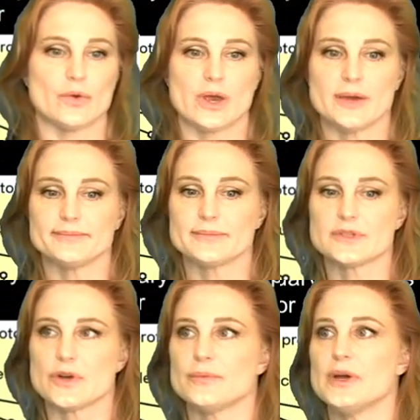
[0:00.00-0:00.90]
Okay,
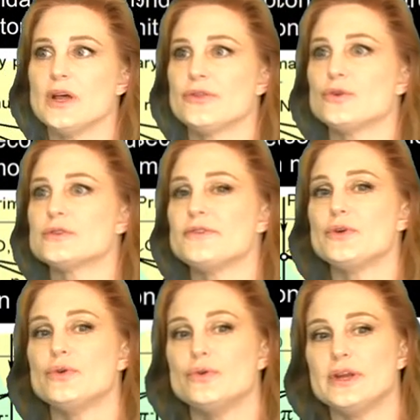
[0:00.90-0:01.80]
so those of
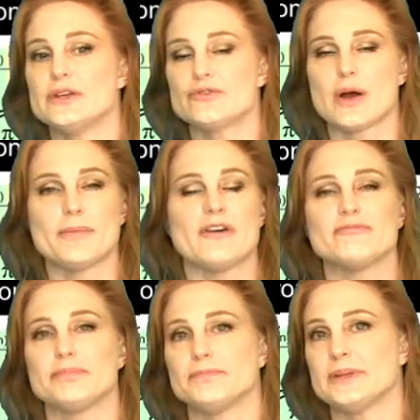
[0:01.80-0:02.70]
you who need to drop
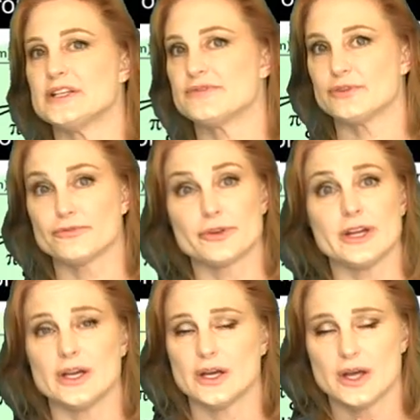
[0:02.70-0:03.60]
off, please feel free.